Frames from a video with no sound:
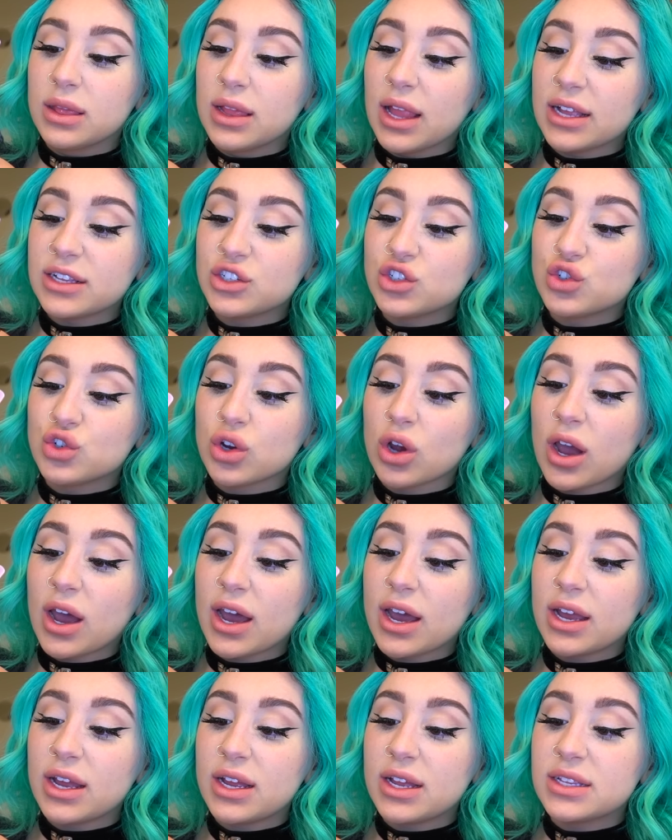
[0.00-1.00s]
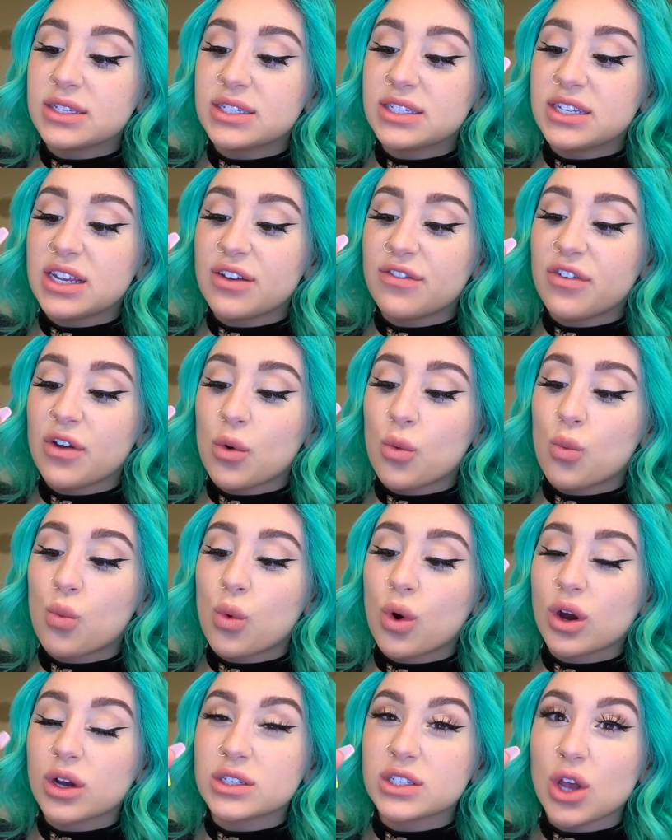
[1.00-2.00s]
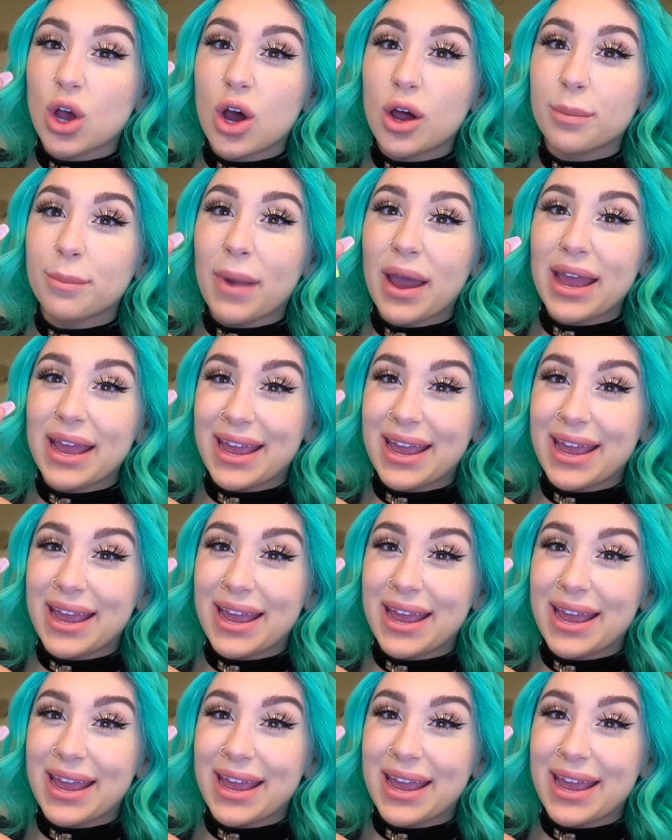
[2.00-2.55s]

Let's try and see if it works on my